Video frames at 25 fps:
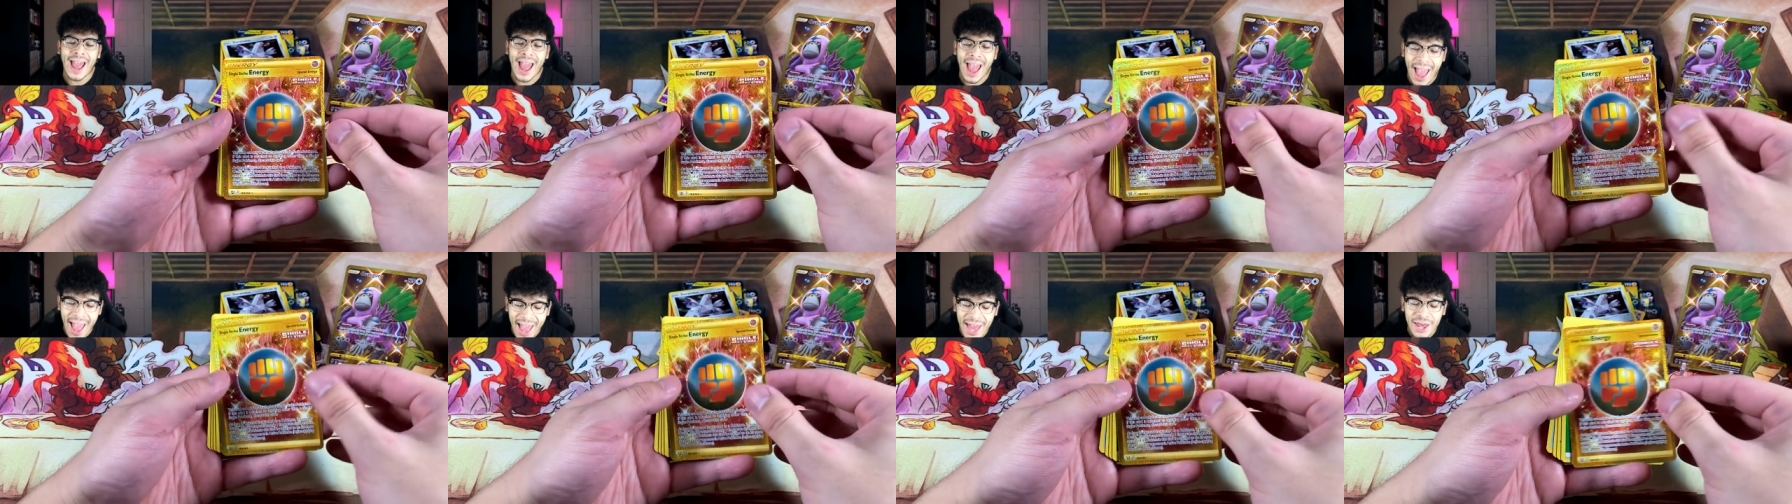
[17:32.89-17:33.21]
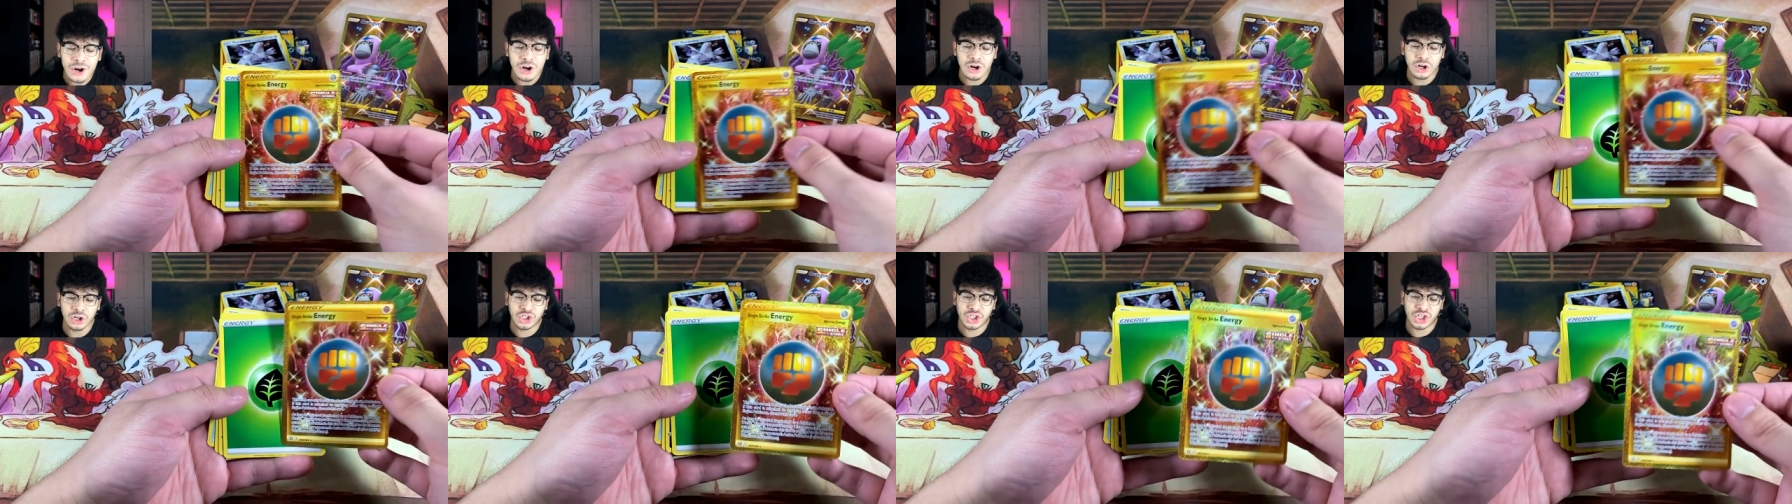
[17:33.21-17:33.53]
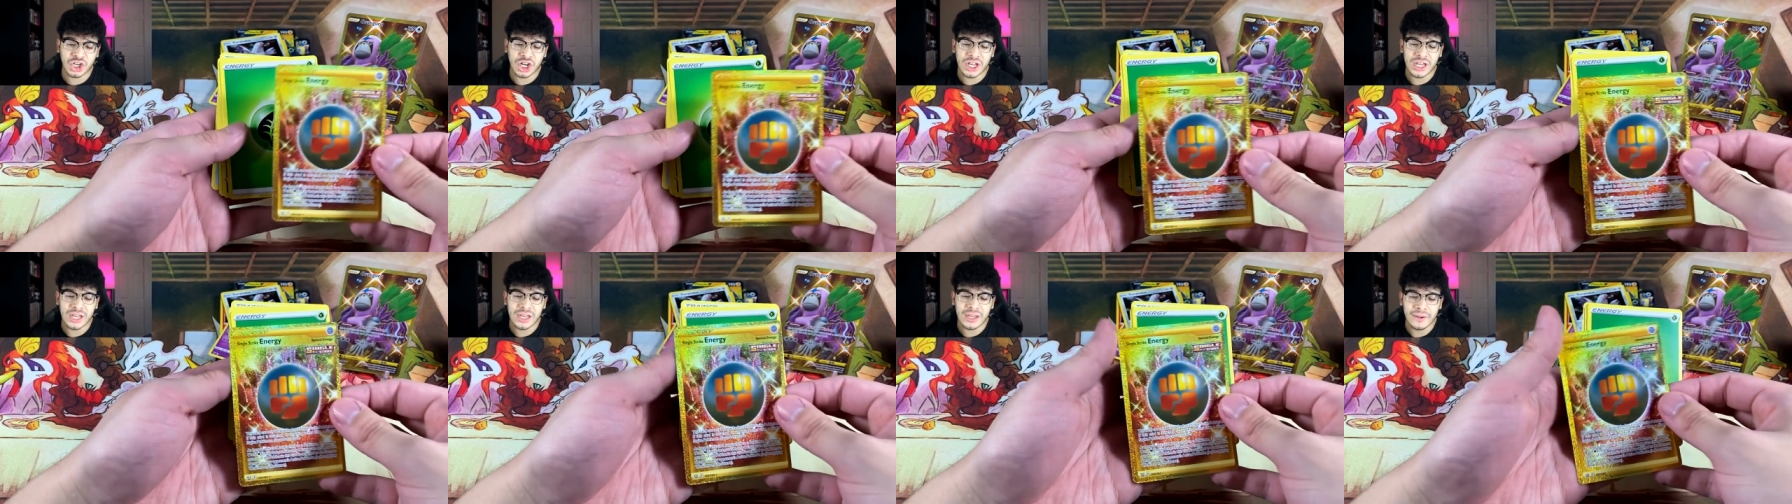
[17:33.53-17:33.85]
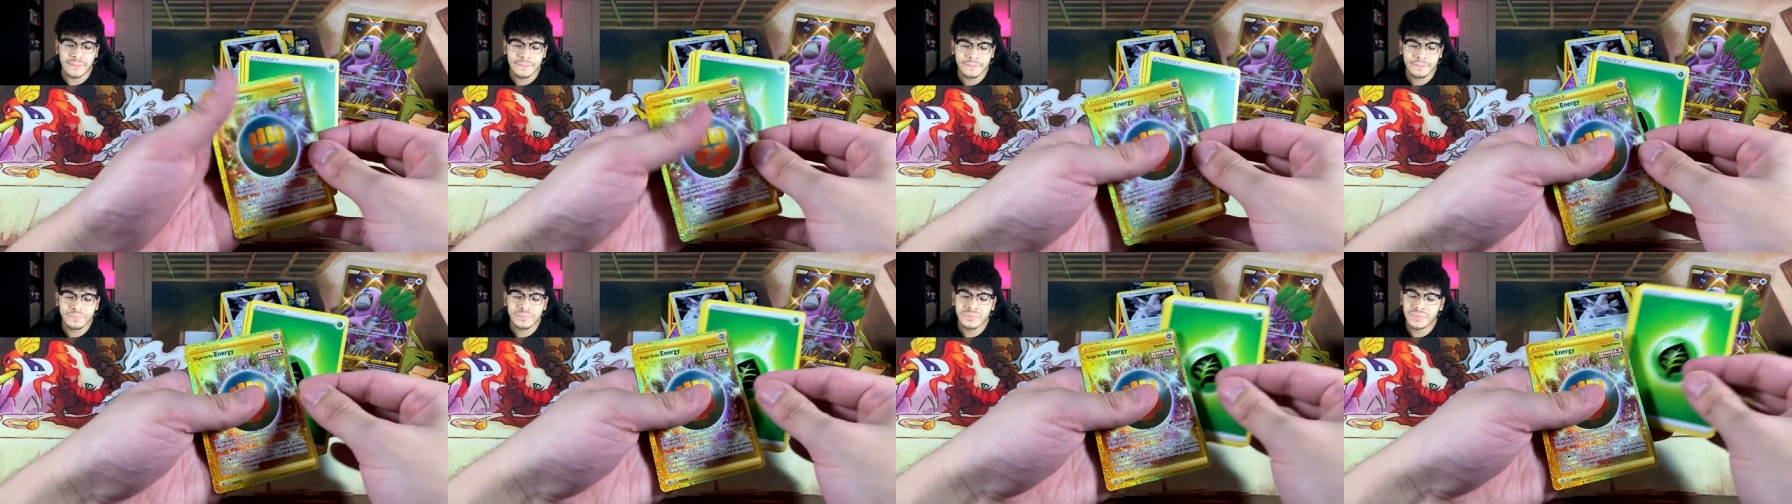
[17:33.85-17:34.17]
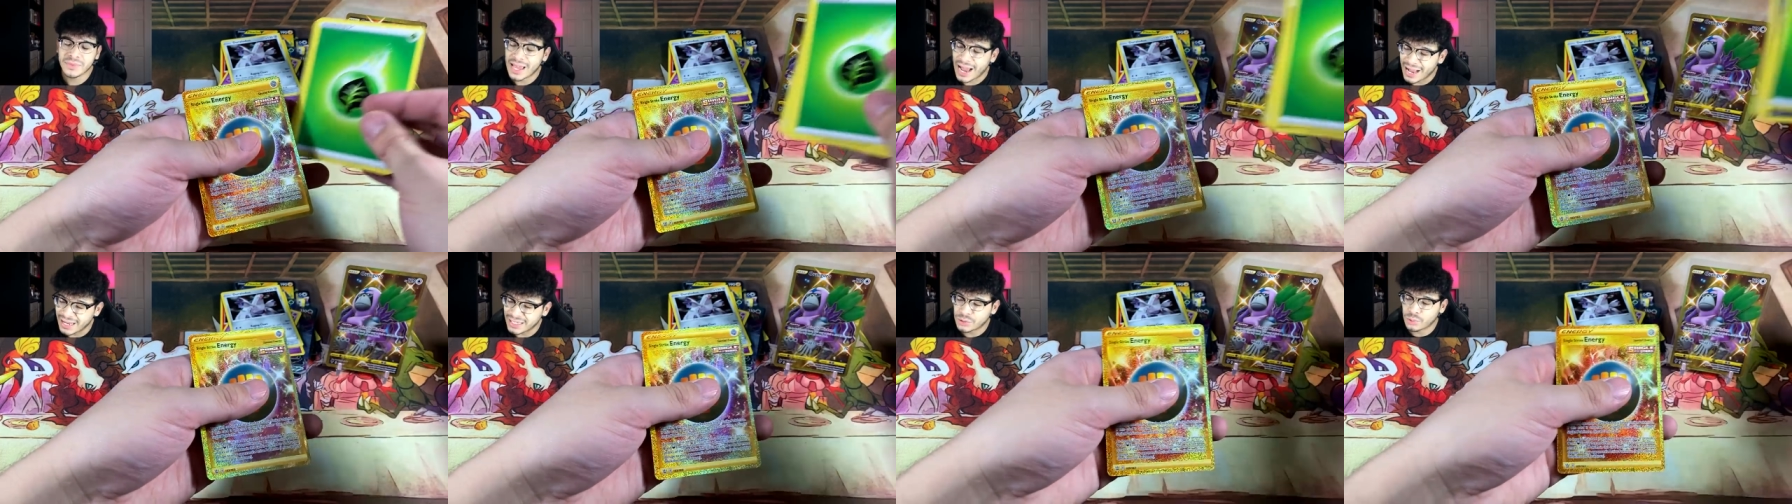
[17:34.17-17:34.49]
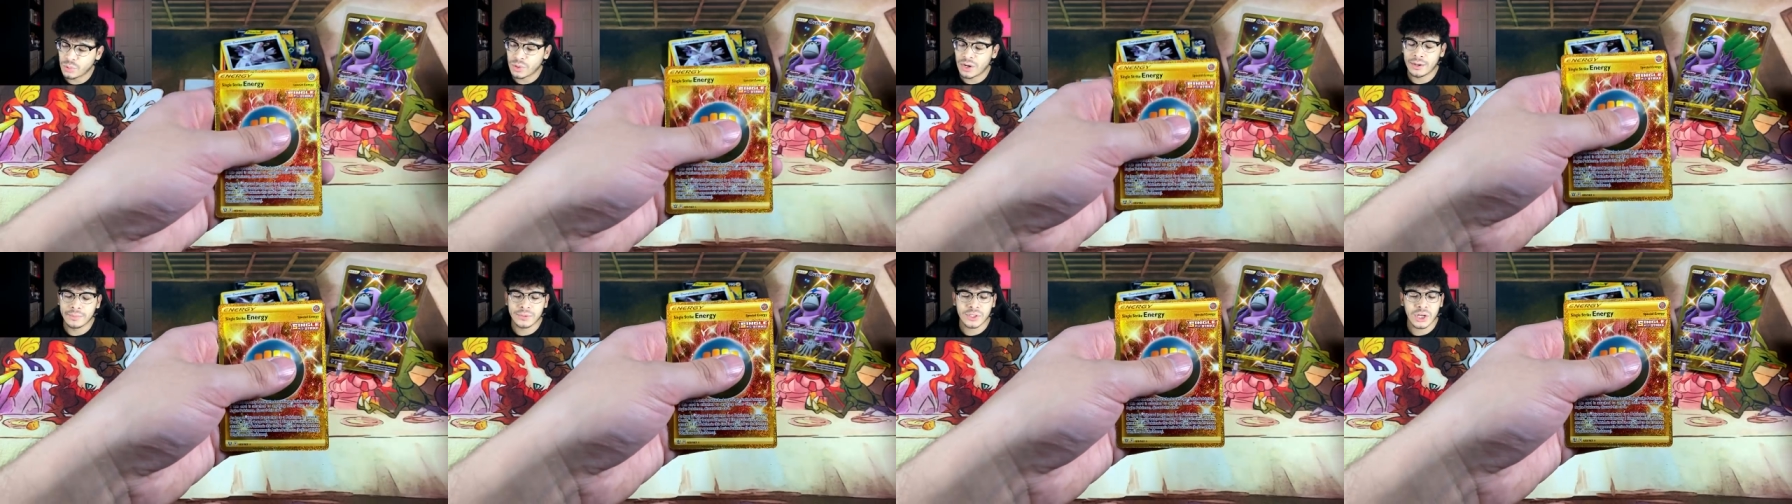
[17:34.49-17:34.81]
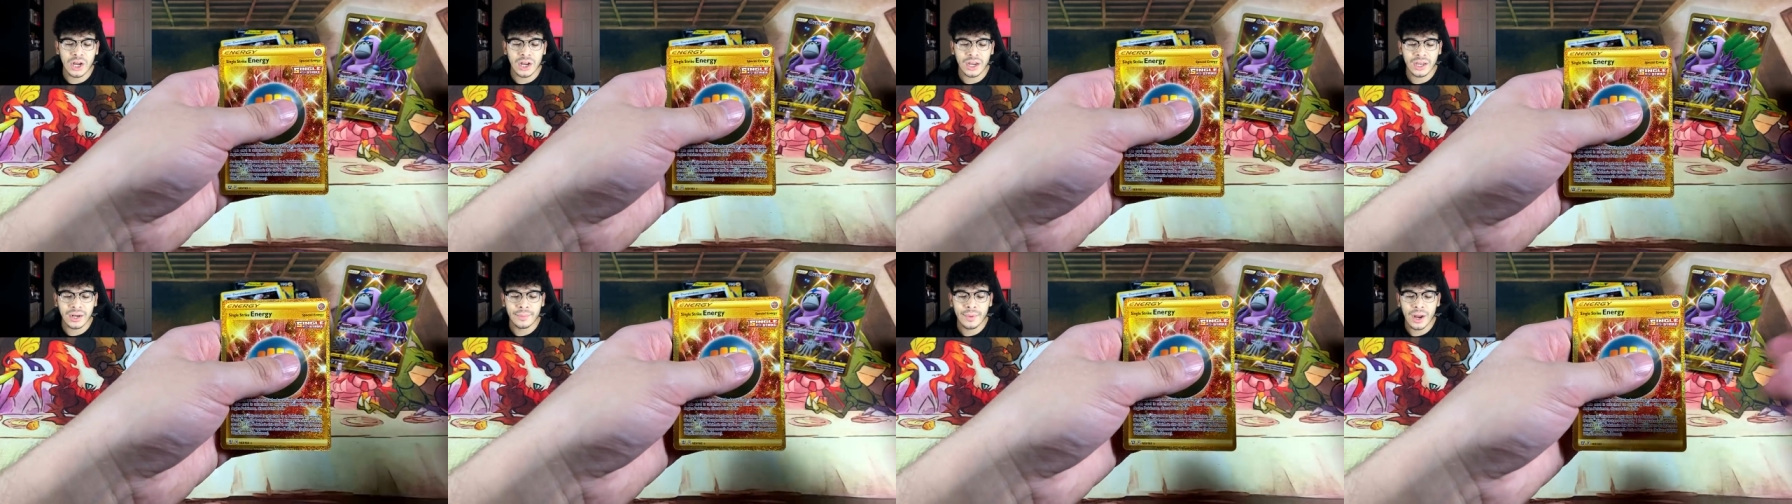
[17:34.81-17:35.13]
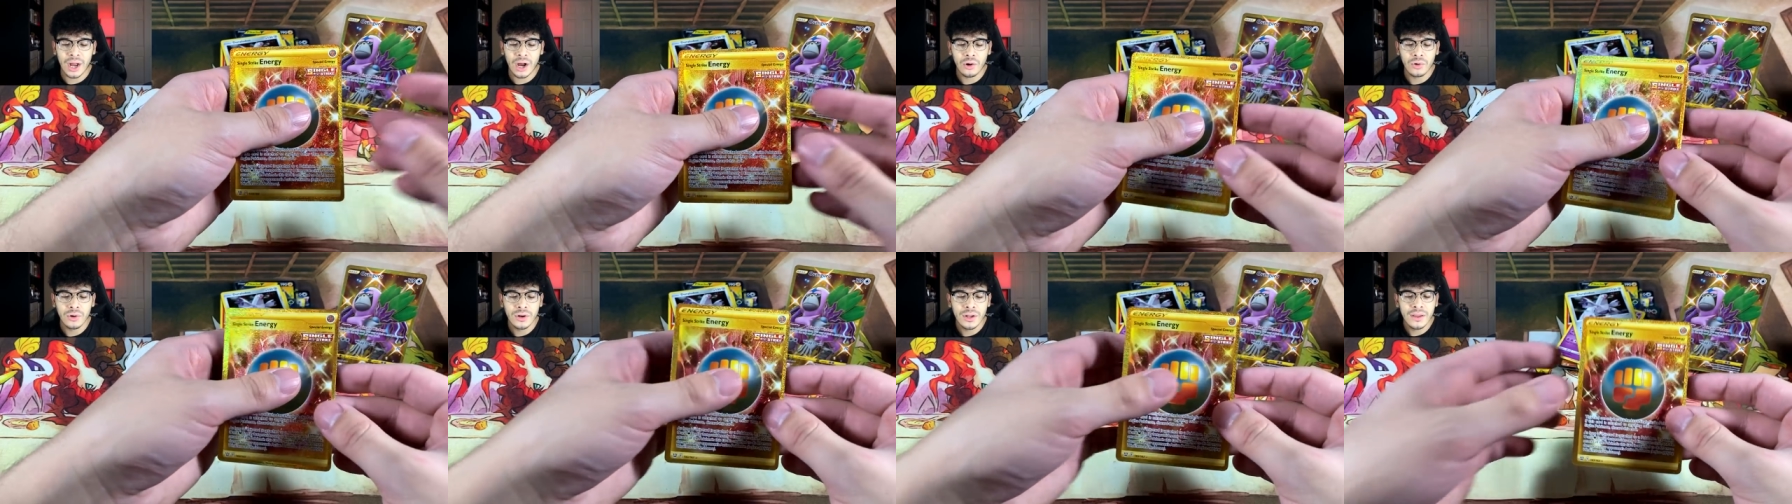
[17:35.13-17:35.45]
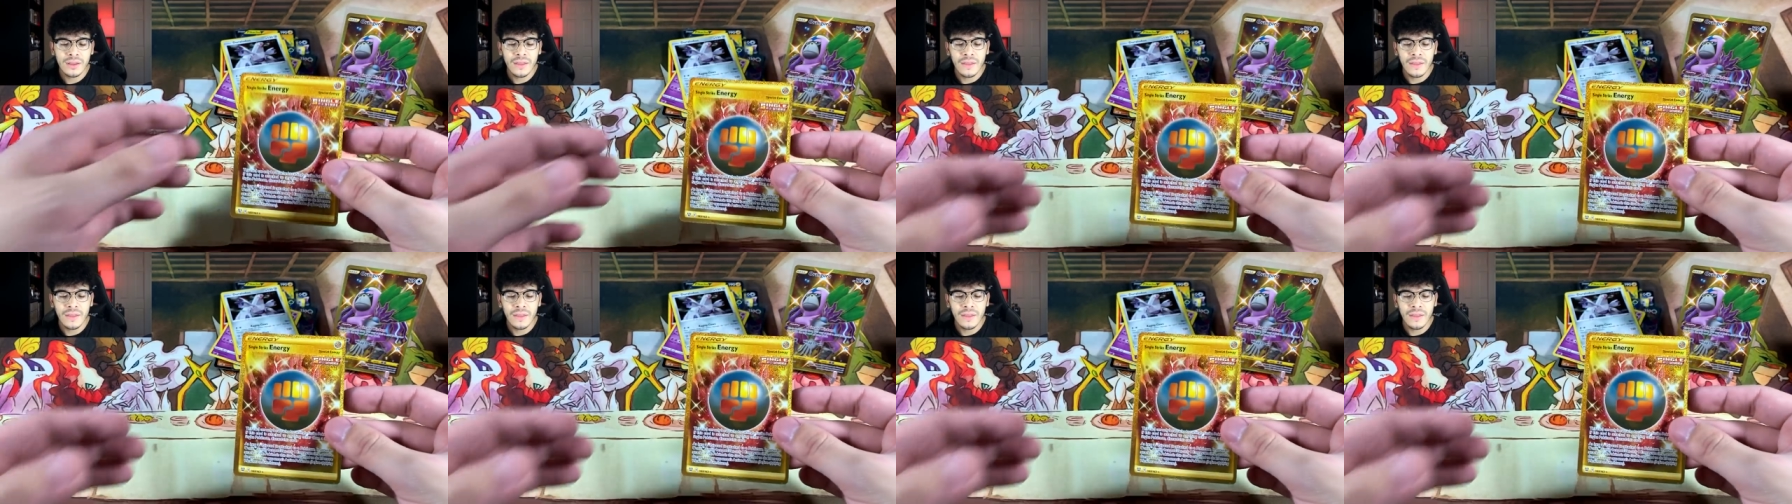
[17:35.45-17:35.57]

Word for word: energy. That's what I'm talking about.